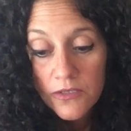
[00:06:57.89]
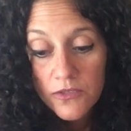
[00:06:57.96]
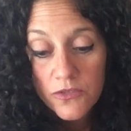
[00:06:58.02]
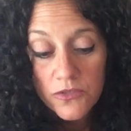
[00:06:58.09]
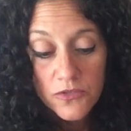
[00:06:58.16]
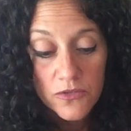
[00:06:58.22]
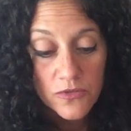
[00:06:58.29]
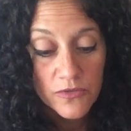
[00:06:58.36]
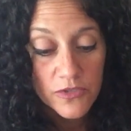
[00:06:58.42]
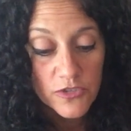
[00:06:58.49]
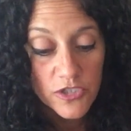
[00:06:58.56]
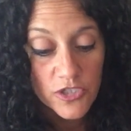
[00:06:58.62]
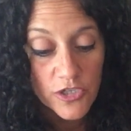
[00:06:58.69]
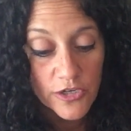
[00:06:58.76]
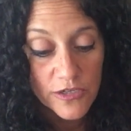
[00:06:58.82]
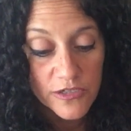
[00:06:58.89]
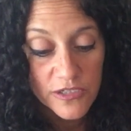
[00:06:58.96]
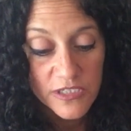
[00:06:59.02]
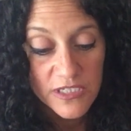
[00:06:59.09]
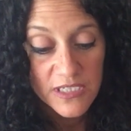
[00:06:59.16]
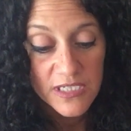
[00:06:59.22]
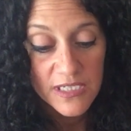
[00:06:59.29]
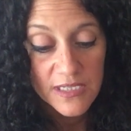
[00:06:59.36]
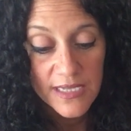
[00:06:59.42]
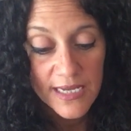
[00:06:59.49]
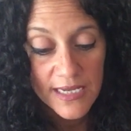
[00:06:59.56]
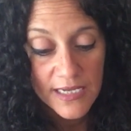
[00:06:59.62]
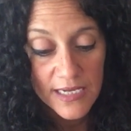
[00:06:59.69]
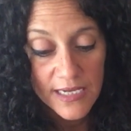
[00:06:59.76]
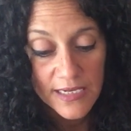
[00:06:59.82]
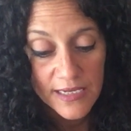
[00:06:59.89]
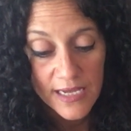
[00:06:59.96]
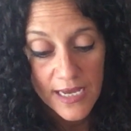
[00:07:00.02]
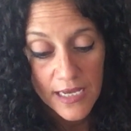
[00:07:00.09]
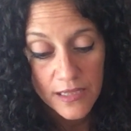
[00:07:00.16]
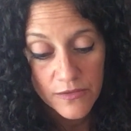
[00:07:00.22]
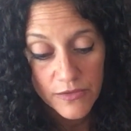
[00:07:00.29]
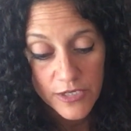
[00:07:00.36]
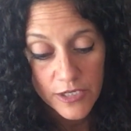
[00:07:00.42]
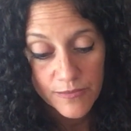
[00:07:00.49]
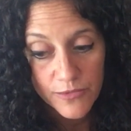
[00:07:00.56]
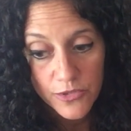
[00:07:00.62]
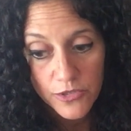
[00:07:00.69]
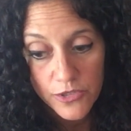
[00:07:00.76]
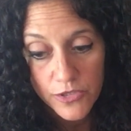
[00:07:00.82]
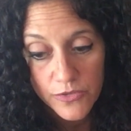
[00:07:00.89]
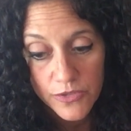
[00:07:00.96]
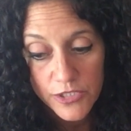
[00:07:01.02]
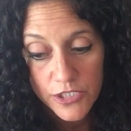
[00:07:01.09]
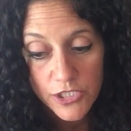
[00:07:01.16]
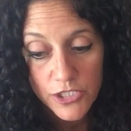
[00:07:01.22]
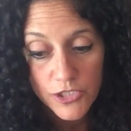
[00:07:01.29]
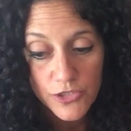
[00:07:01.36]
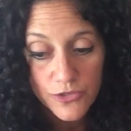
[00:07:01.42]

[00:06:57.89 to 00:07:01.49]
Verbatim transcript: So they're starting to see that and gathering up the courage